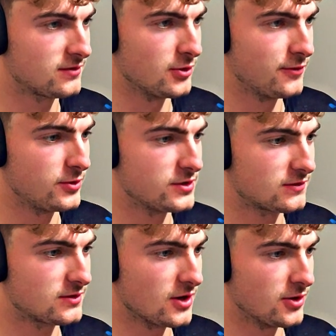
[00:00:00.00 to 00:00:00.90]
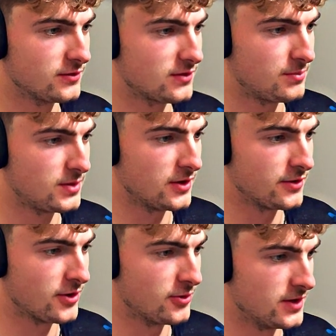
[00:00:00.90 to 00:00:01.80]
So if we just go into the piano
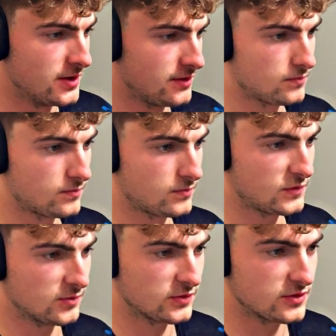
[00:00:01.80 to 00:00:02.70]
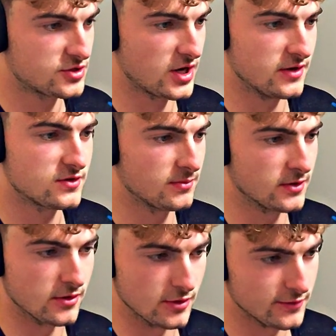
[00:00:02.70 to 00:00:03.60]
roll here, so I'm just gonna change up the
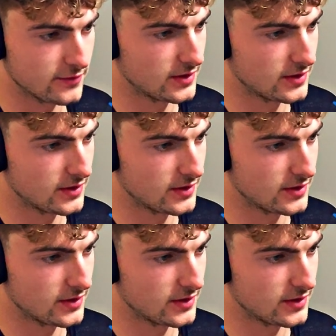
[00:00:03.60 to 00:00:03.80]
groove of